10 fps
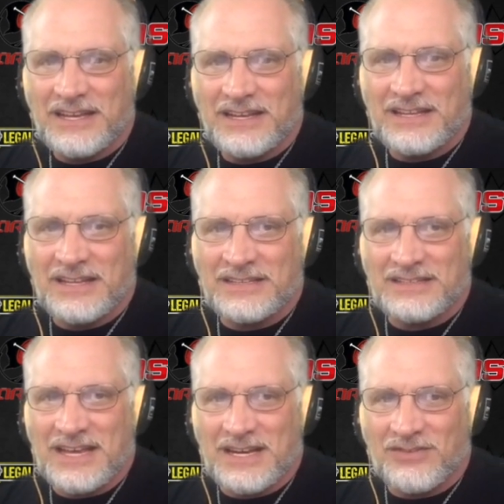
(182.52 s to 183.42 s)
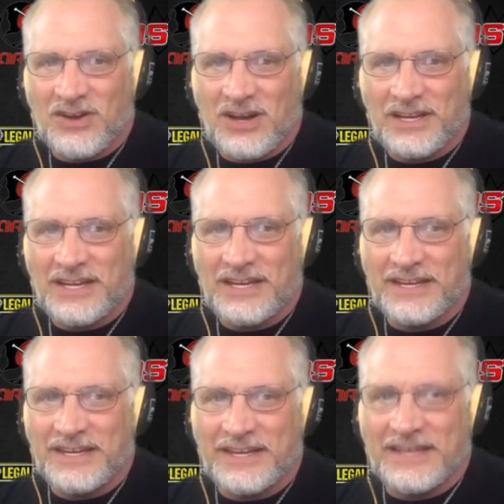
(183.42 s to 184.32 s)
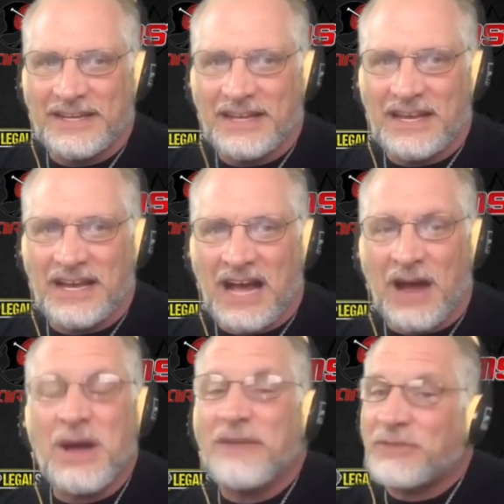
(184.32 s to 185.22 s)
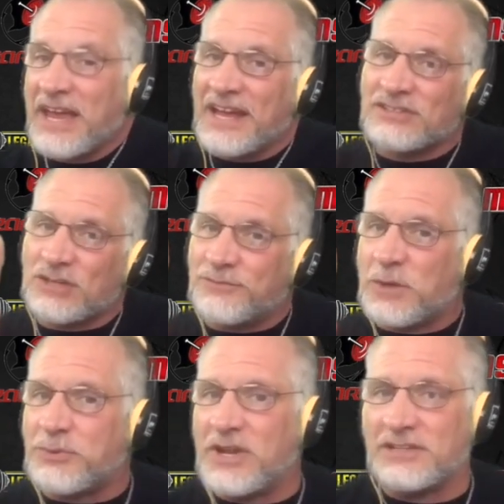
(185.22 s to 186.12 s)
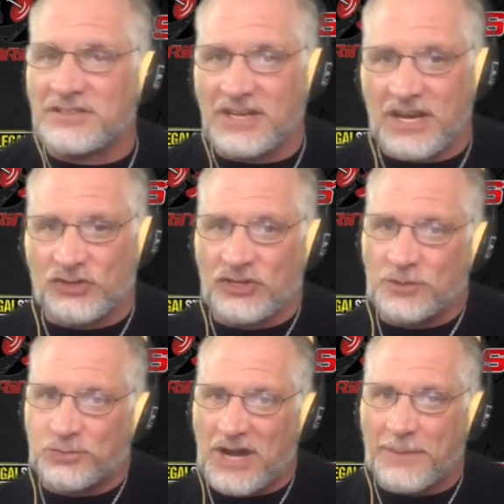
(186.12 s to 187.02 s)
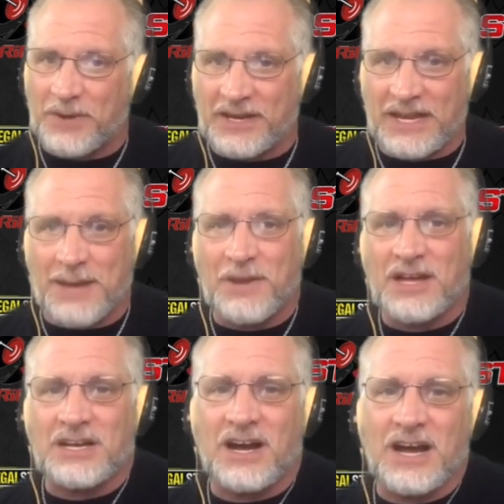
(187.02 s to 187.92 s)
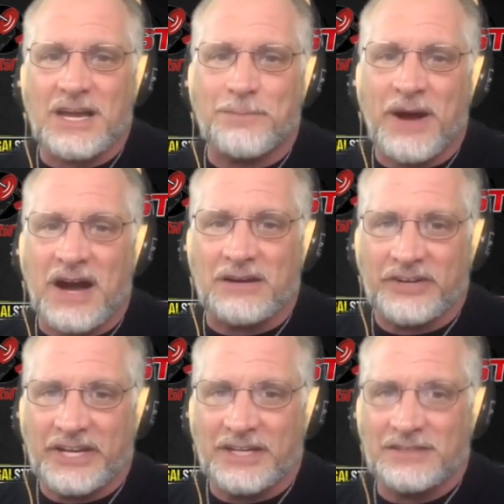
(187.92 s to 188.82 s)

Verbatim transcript: Let's get her on. I'll have to ask if the pronunciation is proper. Gemma Kai Parry.